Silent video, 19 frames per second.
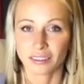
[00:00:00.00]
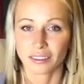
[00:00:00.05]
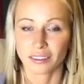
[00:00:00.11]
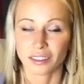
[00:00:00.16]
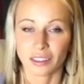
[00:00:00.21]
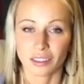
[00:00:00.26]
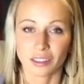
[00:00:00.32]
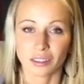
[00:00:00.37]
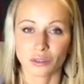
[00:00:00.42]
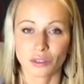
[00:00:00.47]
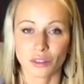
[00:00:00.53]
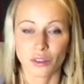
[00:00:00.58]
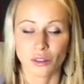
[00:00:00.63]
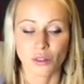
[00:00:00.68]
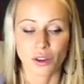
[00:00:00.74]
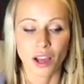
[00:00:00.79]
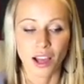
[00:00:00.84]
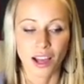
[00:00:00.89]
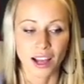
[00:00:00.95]
you know
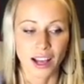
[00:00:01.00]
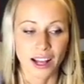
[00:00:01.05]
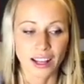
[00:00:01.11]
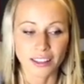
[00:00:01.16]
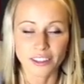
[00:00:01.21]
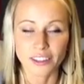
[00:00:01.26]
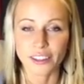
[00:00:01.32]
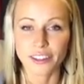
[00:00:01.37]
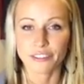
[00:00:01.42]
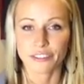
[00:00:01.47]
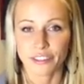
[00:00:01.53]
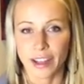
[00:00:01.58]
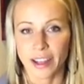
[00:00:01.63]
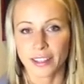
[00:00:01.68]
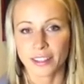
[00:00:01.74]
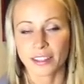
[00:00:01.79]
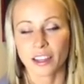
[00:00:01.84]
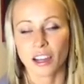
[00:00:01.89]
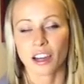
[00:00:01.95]
so healthy
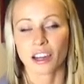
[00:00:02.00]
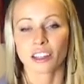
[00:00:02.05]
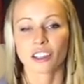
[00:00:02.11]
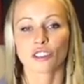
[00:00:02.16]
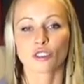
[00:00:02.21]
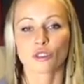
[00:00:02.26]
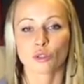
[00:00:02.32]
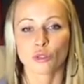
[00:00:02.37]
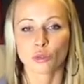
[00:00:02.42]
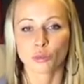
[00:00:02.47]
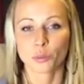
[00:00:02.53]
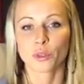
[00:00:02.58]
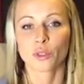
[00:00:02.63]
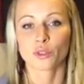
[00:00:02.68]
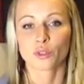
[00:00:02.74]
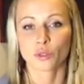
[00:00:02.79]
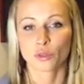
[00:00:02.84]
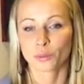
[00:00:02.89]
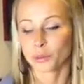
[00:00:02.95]
fats are super
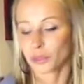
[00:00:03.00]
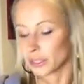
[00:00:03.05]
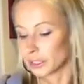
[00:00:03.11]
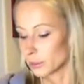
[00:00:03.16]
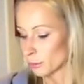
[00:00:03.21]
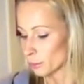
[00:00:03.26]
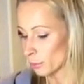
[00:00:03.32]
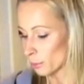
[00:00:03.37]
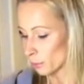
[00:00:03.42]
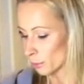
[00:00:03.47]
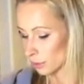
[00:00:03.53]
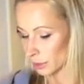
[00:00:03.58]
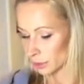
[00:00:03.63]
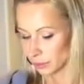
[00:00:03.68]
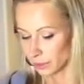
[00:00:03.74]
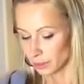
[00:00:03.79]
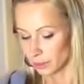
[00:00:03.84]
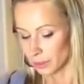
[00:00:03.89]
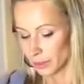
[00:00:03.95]
super
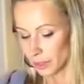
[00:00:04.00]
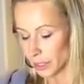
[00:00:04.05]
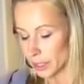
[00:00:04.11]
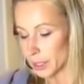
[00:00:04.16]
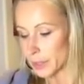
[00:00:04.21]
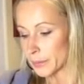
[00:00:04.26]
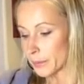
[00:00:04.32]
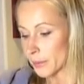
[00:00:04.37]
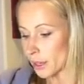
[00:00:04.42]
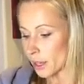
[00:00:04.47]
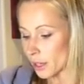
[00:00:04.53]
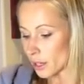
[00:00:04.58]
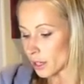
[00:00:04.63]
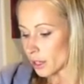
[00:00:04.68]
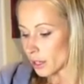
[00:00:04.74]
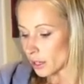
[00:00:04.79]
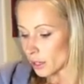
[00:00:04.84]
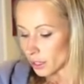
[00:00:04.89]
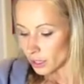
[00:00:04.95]
important
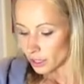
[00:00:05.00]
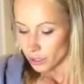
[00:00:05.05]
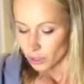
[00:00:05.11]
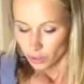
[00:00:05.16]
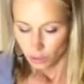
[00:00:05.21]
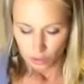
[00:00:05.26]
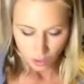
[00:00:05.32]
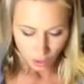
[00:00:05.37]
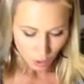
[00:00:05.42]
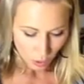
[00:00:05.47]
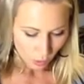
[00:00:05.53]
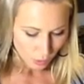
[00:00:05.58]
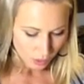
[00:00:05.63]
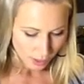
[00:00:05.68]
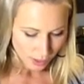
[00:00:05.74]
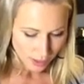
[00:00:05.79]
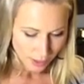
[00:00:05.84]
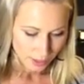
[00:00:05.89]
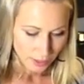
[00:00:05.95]
so
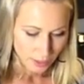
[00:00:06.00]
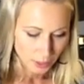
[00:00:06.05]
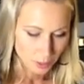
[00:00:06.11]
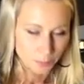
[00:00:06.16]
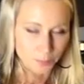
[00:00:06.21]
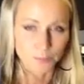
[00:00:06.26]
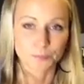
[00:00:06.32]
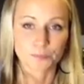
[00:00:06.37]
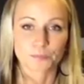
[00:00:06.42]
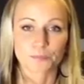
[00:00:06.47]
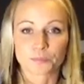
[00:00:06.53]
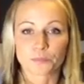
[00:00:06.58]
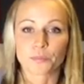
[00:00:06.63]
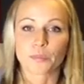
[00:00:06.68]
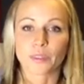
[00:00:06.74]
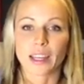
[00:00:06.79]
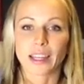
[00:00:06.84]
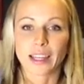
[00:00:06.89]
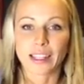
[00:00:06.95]
um
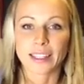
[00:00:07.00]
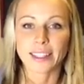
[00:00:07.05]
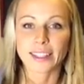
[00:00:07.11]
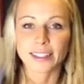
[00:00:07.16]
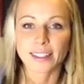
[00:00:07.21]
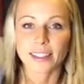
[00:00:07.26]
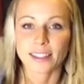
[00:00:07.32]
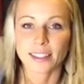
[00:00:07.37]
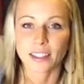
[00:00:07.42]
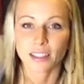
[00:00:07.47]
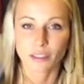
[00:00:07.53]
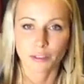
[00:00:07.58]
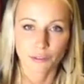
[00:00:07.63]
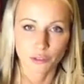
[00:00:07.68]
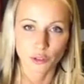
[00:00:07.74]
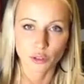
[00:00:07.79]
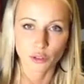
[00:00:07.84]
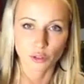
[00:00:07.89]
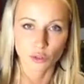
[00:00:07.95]
i guess that's it
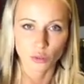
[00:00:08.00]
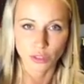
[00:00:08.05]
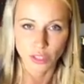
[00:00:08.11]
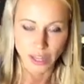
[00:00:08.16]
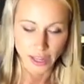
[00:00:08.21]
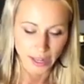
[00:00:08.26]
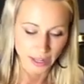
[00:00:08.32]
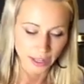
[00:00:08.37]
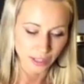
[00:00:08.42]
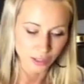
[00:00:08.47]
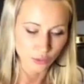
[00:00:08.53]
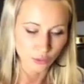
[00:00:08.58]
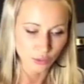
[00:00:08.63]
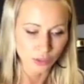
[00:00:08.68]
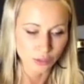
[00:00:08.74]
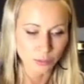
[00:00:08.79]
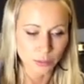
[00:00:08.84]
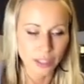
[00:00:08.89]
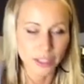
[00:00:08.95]
for today i don't
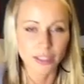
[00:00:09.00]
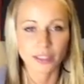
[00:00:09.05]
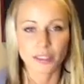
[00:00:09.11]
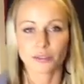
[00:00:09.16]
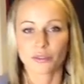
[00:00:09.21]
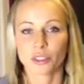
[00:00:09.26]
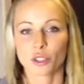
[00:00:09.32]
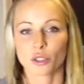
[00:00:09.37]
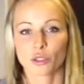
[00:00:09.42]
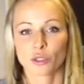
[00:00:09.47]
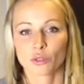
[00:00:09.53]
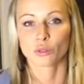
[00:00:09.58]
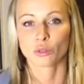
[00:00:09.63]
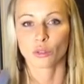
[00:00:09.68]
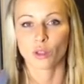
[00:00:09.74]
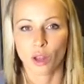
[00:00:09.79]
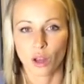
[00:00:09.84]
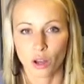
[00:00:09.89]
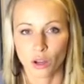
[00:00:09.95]
want to make this video
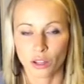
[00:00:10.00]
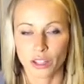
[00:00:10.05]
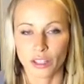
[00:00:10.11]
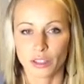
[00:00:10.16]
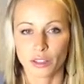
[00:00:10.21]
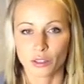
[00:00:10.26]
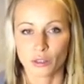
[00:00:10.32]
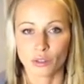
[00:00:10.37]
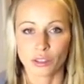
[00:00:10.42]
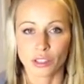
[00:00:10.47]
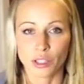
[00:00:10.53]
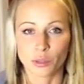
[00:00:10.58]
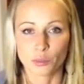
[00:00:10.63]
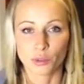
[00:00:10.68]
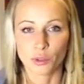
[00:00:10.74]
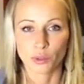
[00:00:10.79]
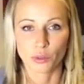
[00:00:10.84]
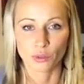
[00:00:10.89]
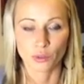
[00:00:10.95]
long you know
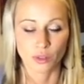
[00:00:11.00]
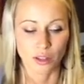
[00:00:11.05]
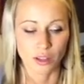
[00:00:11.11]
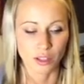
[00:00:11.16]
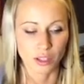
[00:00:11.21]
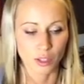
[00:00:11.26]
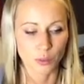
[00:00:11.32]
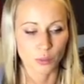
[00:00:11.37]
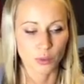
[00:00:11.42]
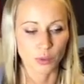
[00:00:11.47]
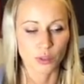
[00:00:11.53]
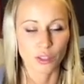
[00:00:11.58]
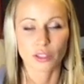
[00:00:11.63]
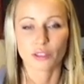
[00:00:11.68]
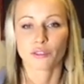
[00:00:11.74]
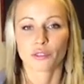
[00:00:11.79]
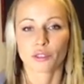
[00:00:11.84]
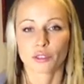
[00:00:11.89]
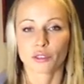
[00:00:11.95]
keep you keep you
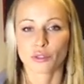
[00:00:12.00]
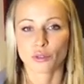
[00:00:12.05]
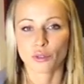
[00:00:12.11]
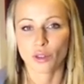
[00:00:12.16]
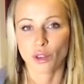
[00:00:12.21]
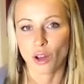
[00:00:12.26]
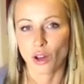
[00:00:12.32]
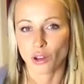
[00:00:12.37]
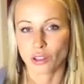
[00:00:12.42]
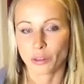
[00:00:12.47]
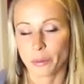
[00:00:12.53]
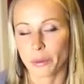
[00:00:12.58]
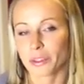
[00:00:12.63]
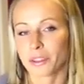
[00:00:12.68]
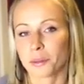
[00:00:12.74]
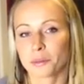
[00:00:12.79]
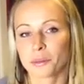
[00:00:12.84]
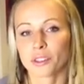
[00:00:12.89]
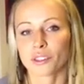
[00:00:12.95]
here for too long but
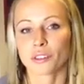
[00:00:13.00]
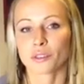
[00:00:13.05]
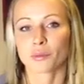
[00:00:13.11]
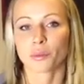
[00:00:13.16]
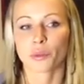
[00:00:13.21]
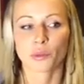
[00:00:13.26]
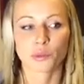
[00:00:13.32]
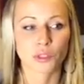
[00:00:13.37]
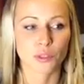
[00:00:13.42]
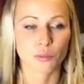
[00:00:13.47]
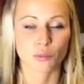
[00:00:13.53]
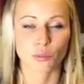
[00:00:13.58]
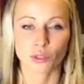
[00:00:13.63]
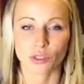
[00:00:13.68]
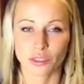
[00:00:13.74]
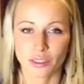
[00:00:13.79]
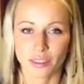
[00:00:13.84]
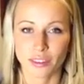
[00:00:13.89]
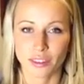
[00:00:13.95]
i'm gonna post
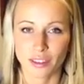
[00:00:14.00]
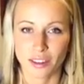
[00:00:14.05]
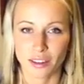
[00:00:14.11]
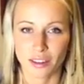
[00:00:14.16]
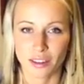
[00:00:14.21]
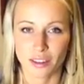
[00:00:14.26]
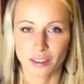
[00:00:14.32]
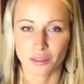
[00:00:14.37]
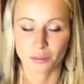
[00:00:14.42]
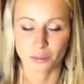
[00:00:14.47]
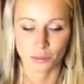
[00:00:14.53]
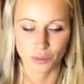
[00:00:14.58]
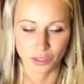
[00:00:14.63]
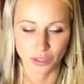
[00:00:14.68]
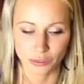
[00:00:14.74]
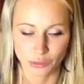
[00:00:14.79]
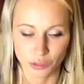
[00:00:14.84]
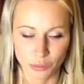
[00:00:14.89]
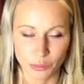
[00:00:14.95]
more uh, more
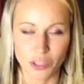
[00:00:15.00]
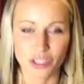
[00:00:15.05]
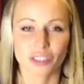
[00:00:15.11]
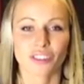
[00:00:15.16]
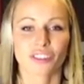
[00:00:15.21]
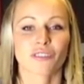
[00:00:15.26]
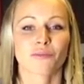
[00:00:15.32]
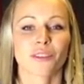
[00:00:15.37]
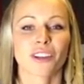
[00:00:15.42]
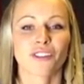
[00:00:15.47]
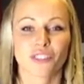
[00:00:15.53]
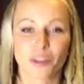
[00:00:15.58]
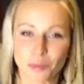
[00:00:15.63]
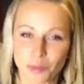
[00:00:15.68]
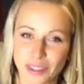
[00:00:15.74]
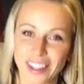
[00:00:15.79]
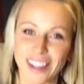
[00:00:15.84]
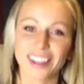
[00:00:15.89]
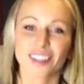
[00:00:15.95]
information on my
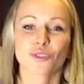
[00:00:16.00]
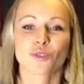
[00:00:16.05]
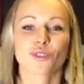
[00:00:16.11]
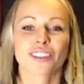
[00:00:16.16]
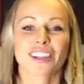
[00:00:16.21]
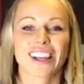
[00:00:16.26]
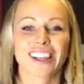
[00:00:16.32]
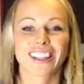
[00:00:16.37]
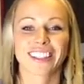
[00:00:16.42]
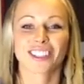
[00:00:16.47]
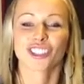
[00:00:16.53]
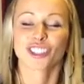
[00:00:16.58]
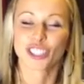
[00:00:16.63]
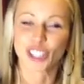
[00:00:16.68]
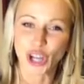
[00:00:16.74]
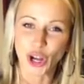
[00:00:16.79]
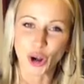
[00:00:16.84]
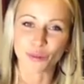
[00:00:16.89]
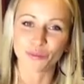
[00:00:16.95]
website
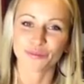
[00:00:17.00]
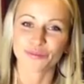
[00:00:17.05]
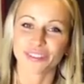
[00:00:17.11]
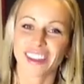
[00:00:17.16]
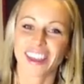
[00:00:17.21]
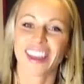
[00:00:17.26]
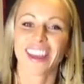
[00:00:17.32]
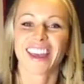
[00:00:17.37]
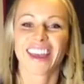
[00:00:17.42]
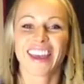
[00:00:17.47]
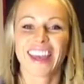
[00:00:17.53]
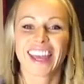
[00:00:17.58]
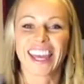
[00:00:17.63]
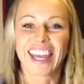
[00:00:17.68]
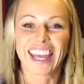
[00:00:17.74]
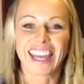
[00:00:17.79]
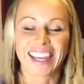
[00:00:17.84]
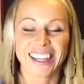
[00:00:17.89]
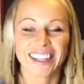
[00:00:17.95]
zuzkalight.com,
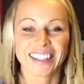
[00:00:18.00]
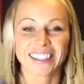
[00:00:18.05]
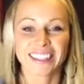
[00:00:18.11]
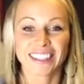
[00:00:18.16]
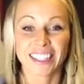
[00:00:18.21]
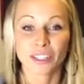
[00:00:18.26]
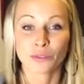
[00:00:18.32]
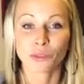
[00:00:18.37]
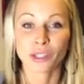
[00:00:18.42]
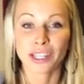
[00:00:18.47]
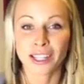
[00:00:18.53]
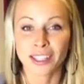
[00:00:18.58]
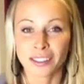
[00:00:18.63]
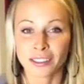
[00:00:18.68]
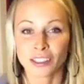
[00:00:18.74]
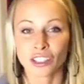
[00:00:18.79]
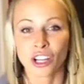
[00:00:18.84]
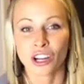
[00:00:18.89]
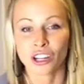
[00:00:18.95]
and then we
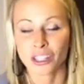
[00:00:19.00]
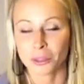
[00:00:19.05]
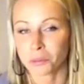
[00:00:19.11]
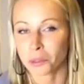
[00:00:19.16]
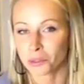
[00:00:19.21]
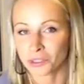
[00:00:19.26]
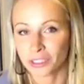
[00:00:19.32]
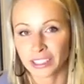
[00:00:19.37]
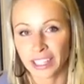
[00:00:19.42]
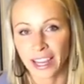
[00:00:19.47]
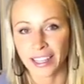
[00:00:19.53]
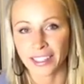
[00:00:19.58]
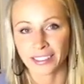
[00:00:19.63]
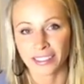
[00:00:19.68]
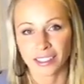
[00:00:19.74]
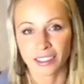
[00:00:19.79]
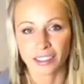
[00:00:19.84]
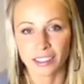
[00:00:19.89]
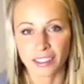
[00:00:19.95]
can talk about
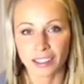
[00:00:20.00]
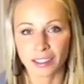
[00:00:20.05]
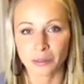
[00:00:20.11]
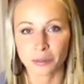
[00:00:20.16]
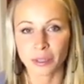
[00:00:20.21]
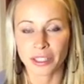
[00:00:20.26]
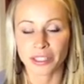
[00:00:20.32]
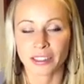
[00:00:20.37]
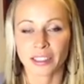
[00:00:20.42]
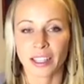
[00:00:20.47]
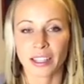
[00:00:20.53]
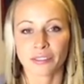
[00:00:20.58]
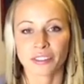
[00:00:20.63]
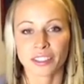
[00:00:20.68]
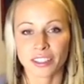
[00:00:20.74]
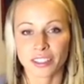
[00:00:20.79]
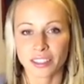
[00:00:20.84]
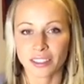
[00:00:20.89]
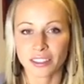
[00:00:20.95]
diet a little bit
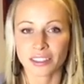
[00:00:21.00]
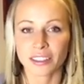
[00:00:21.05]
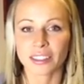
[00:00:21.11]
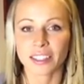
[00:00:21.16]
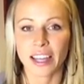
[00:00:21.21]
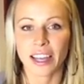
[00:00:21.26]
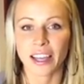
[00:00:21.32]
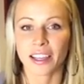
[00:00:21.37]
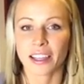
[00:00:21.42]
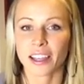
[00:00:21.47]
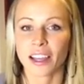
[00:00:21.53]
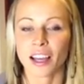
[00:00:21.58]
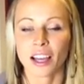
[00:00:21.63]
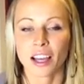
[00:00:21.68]
every single day